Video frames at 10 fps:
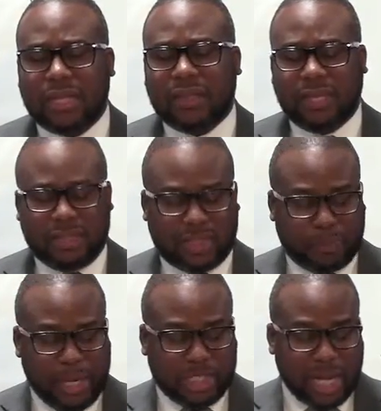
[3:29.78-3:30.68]
the
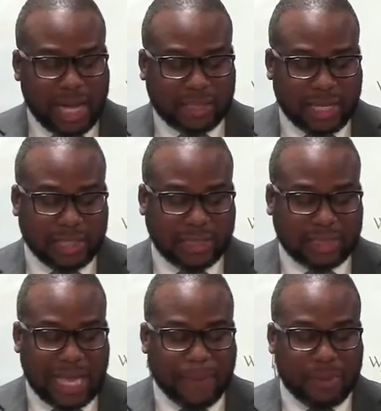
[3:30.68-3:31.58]
speech contest
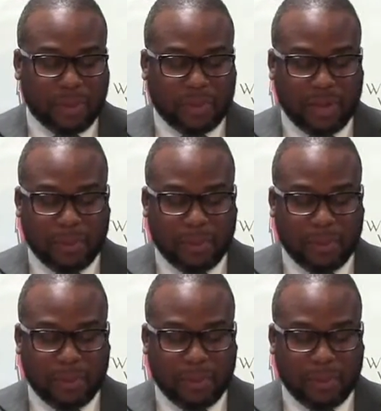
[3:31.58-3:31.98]
that's happening with the